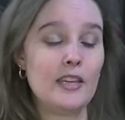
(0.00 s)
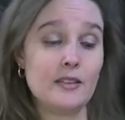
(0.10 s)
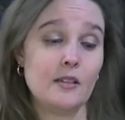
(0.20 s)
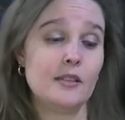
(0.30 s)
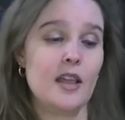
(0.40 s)
it
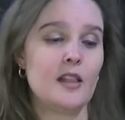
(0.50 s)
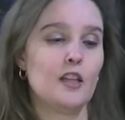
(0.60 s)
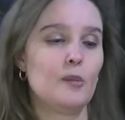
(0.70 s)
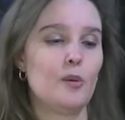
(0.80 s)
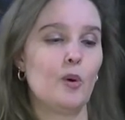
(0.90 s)
does take a
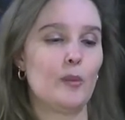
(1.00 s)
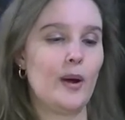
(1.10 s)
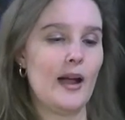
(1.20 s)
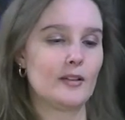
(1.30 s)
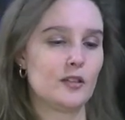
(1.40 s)
little bit more
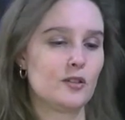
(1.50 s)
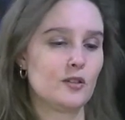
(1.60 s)
practice.